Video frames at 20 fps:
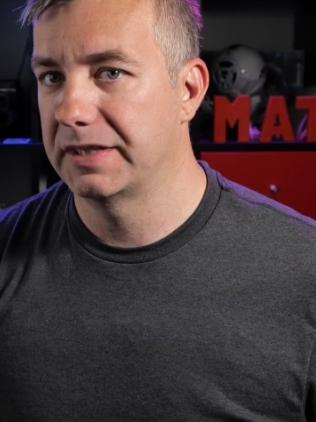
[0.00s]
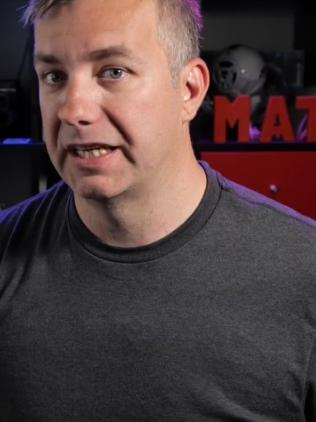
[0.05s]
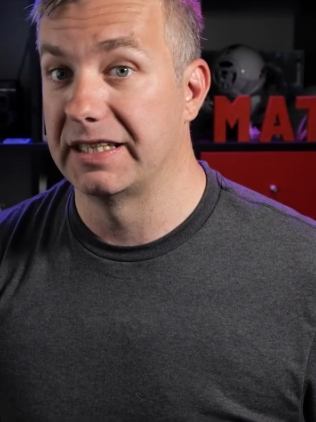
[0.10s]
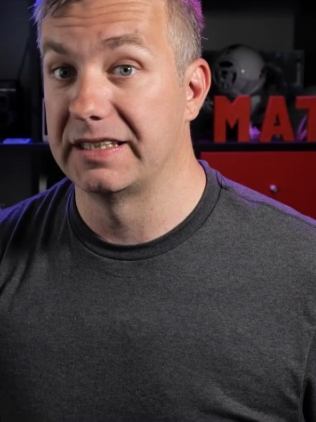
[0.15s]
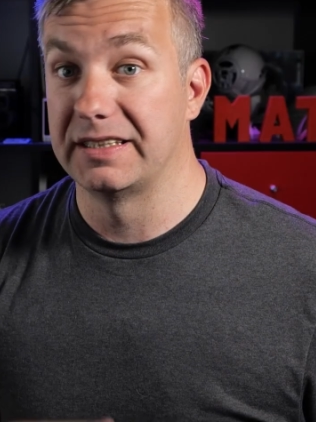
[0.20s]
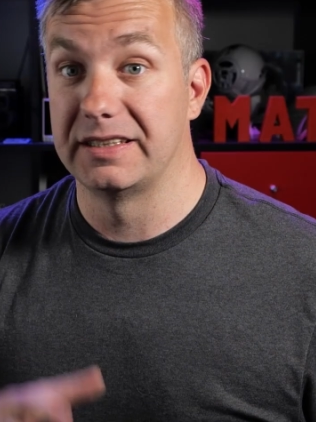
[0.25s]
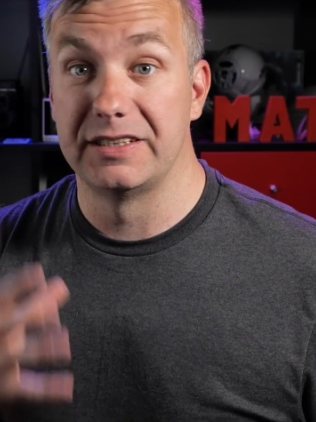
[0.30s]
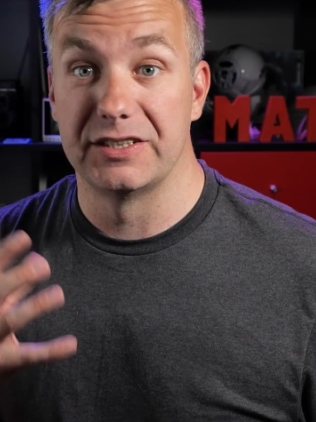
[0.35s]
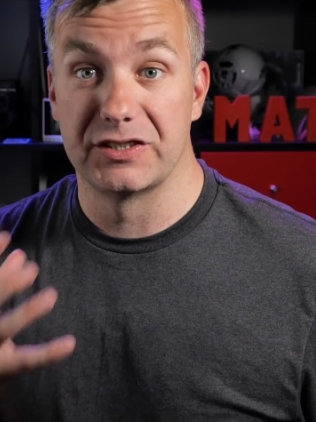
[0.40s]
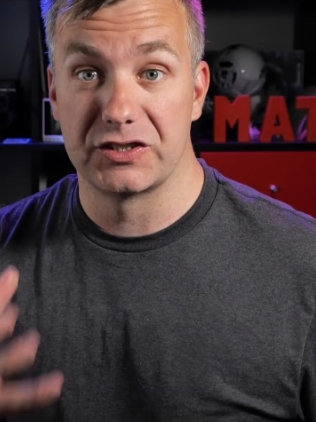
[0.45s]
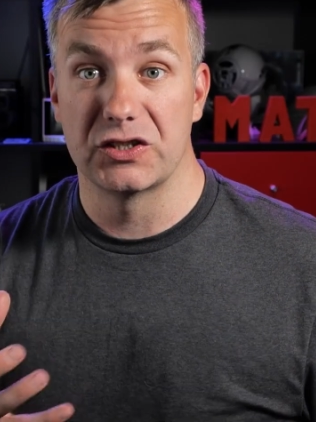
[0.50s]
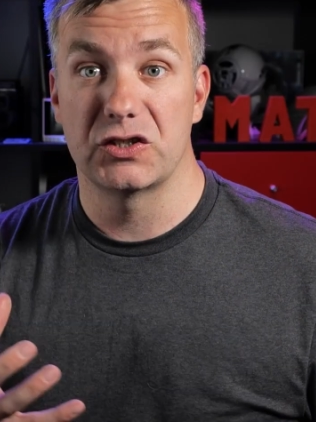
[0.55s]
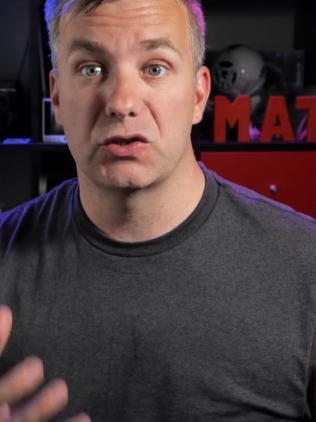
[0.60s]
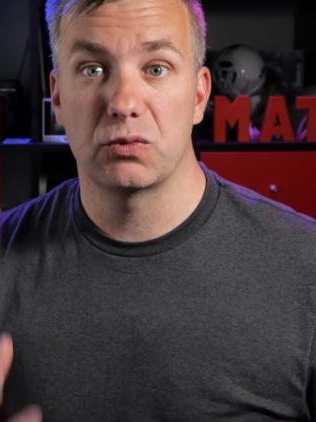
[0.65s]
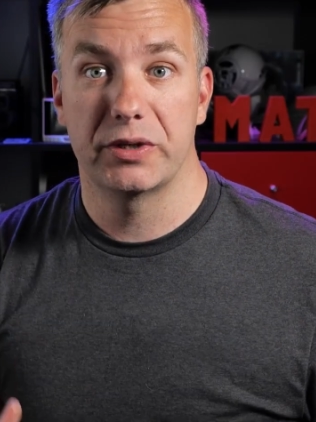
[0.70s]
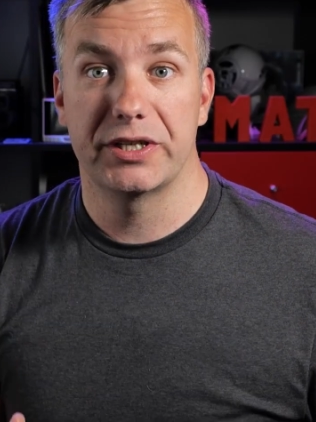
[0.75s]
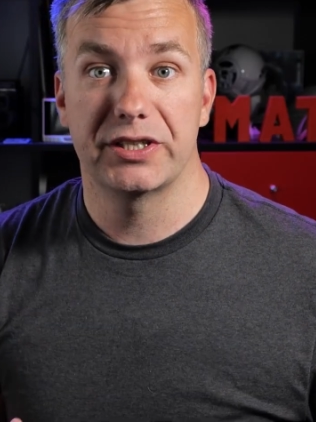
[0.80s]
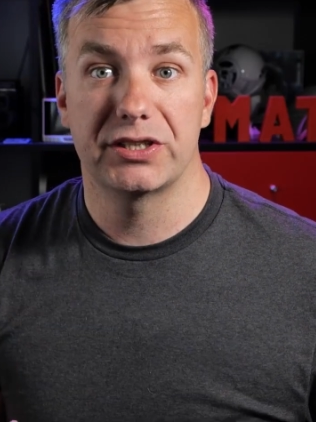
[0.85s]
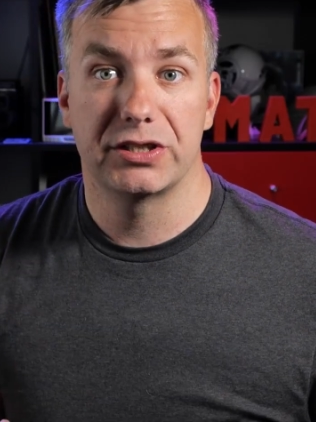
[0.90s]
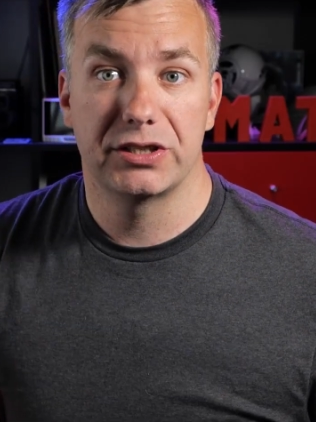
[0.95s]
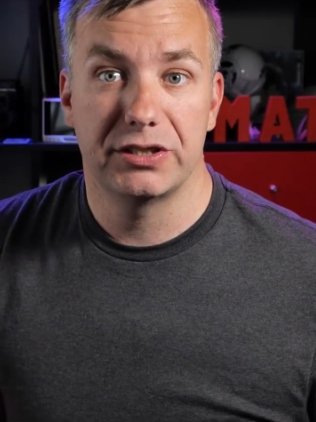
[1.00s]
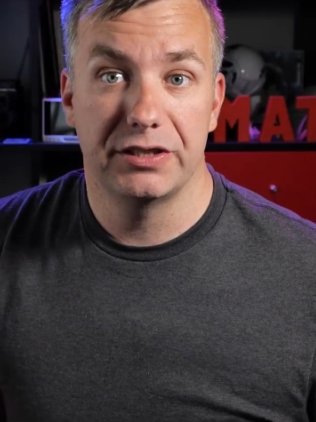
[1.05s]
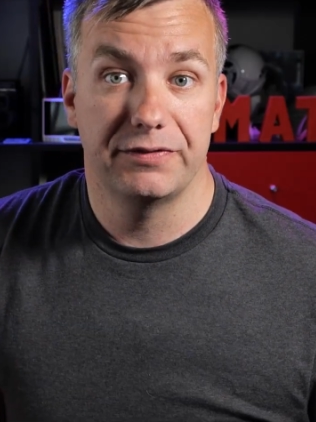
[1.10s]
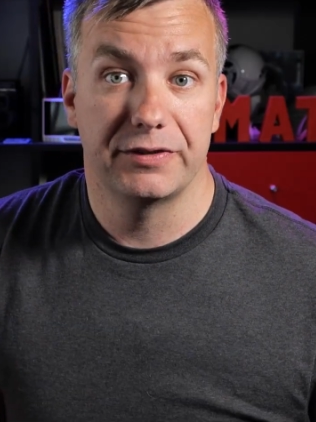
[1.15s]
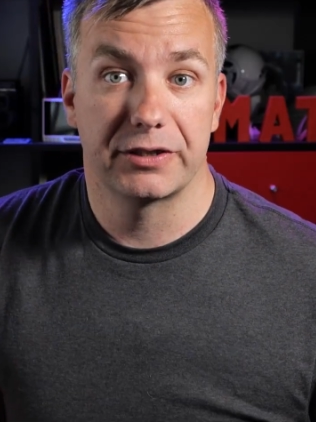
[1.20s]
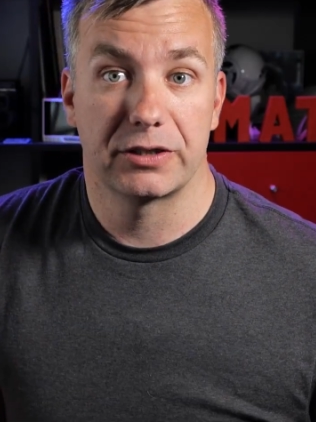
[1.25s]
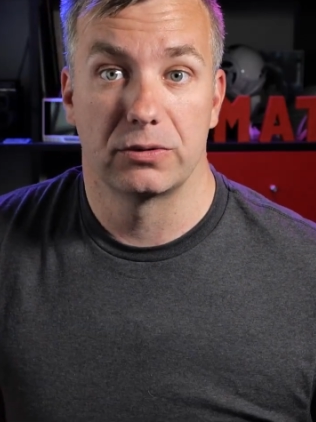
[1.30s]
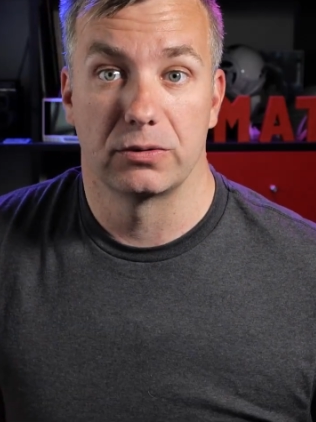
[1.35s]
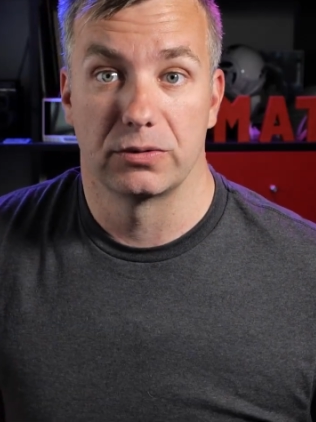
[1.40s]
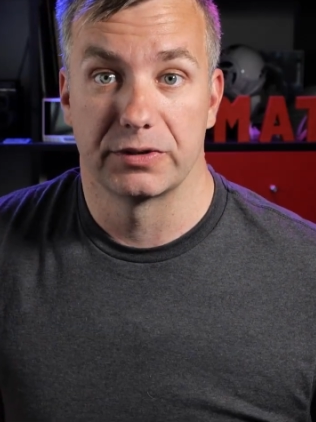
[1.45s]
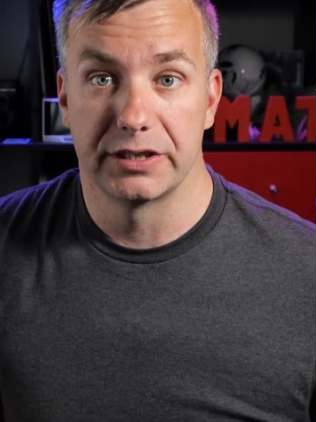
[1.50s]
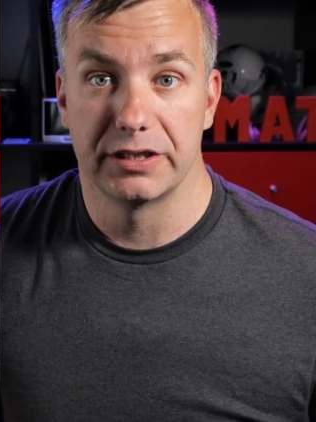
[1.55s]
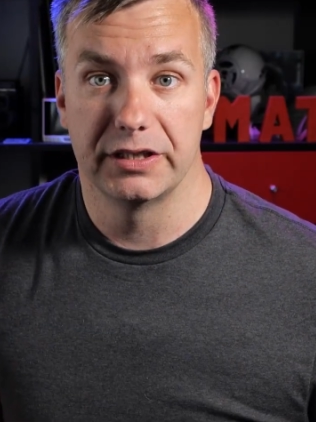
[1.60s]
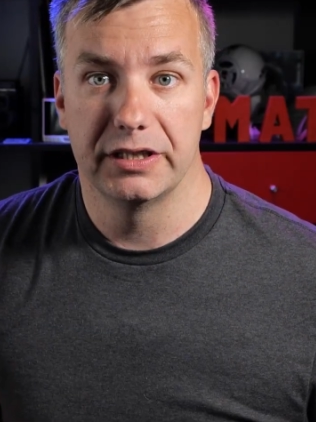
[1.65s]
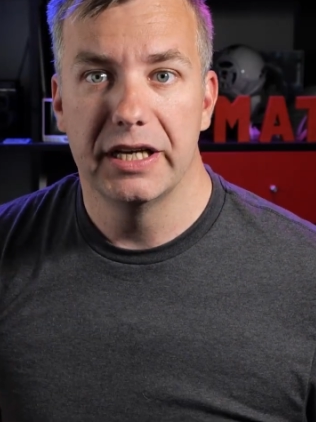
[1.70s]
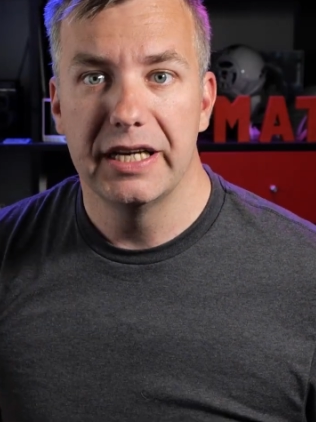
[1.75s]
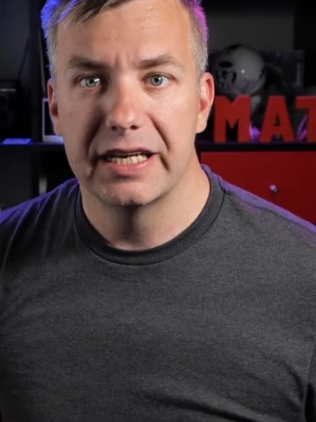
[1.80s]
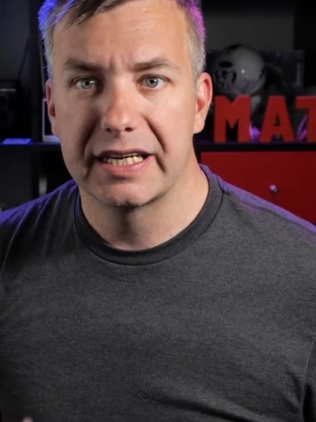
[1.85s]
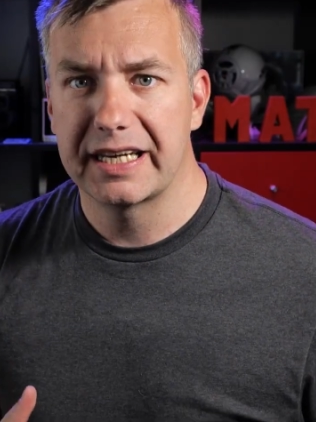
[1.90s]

And this is where the difficulty